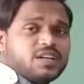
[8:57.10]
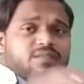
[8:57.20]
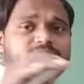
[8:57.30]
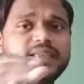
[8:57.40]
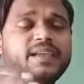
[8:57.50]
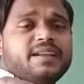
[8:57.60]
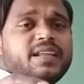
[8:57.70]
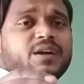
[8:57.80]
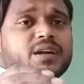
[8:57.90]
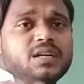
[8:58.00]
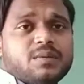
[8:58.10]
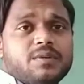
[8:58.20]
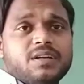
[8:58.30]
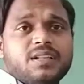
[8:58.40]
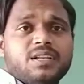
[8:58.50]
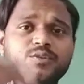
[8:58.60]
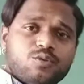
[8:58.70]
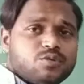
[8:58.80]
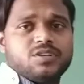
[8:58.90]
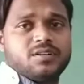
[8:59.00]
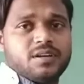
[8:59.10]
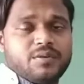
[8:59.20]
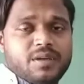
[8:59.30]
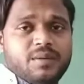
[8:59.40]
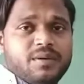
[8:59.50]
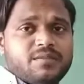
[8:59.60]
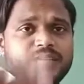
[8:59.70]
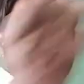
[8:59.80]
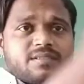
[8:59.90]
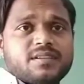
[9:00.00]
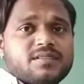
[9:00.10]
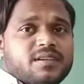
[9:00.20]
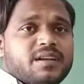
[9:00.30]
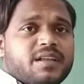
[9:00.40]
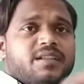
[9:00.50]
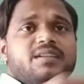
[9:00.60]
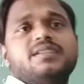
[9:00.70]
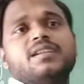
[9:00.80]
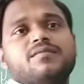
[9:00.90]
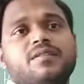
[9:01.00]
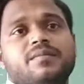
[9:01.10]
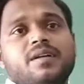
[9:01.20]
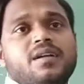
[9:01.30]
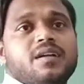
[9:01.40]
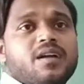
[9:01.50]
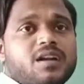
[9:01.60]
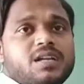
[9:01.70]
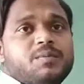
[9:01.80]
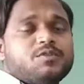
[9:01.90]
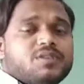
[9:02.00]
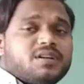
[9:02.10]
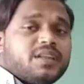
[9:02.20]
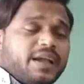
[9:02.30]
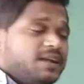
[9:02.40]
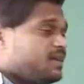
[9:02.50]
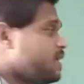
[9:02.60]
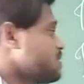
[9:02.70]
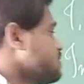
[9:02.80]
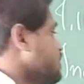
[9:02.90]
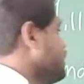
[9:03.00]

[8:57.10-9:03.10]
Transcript: kind of thing India contributed, that you know generally, okay, but we'll discuss here in the detail form. Contribution at the international